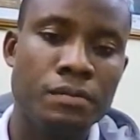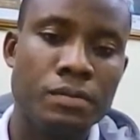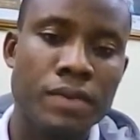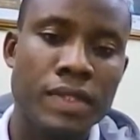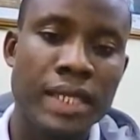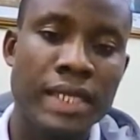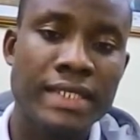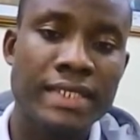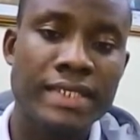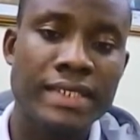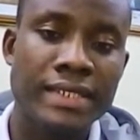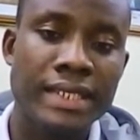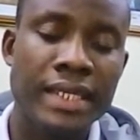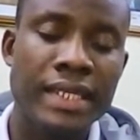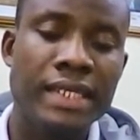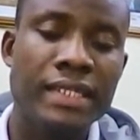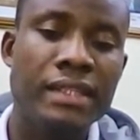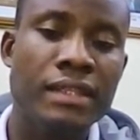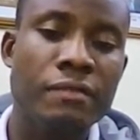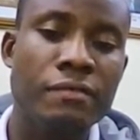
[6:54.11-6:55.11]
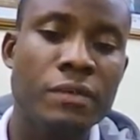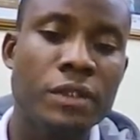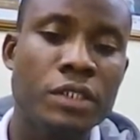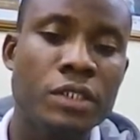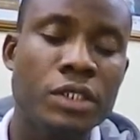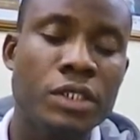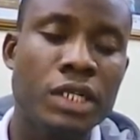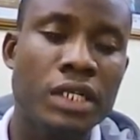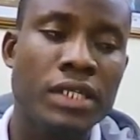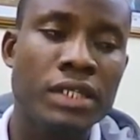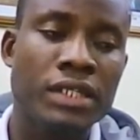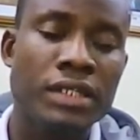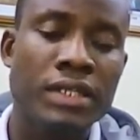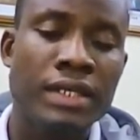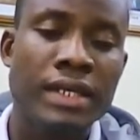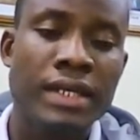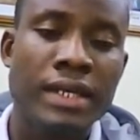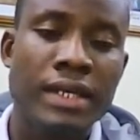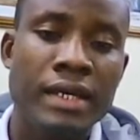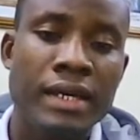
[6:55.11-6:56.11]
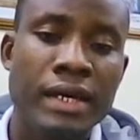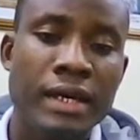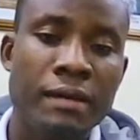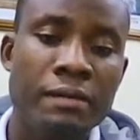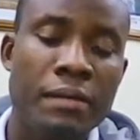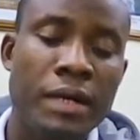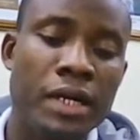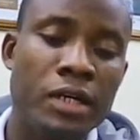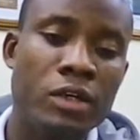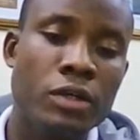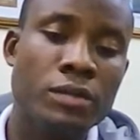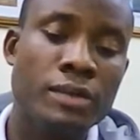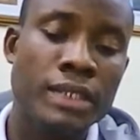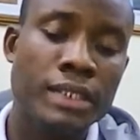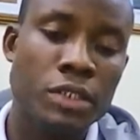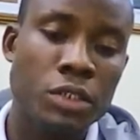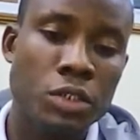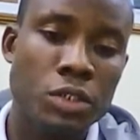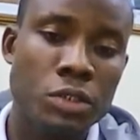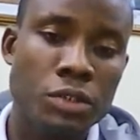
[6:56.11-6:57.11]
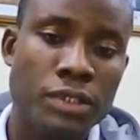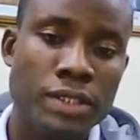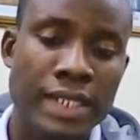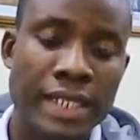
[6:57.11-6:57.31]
That is taking differential backups at short